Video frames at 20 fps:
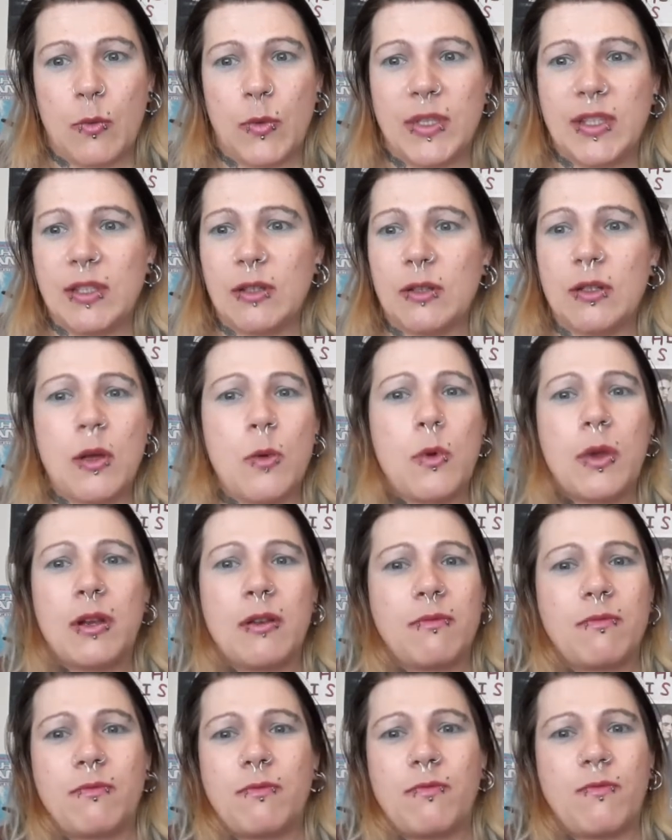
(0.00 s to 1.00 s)
we still don't
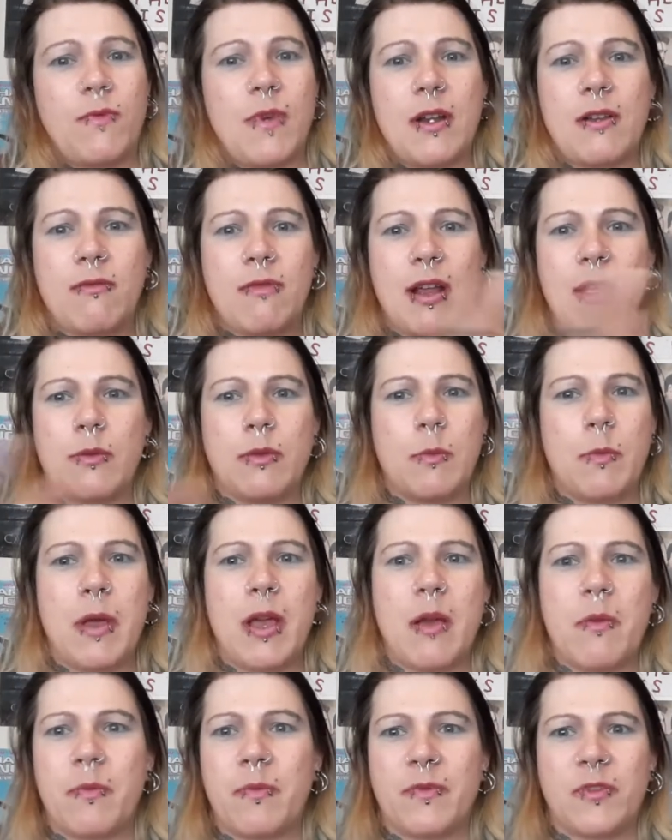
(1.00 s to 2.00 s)
want to run around the
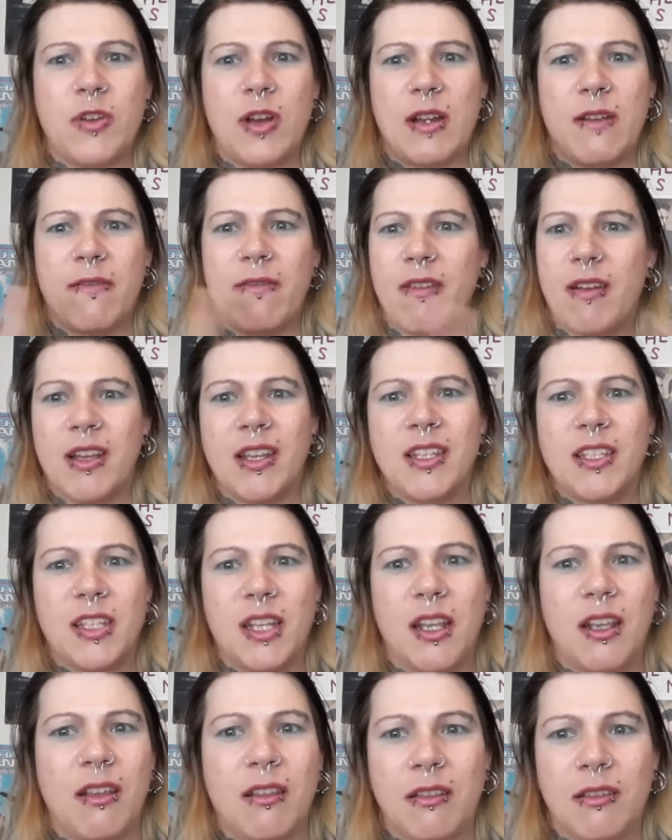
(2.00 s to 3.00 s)
pub trying to
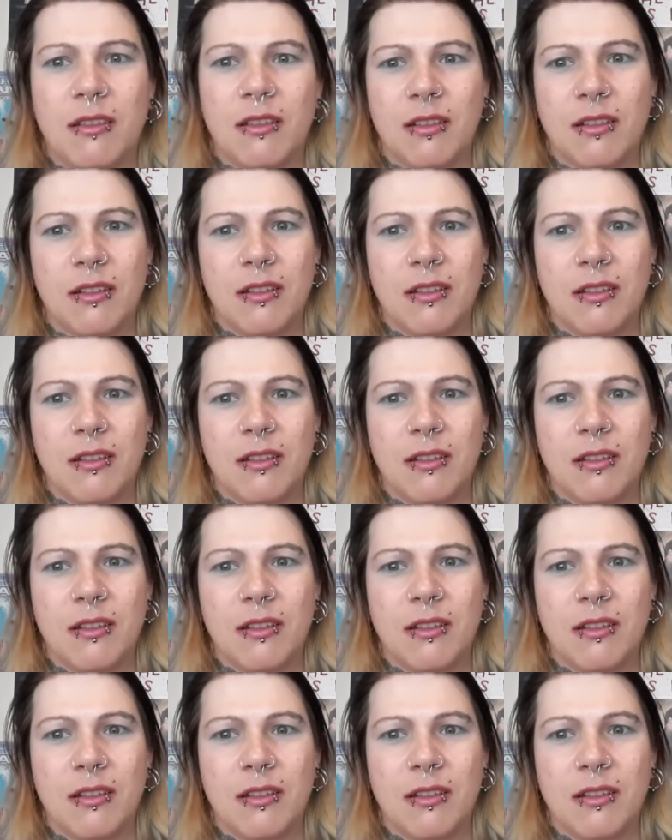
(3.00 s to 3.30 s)
find you.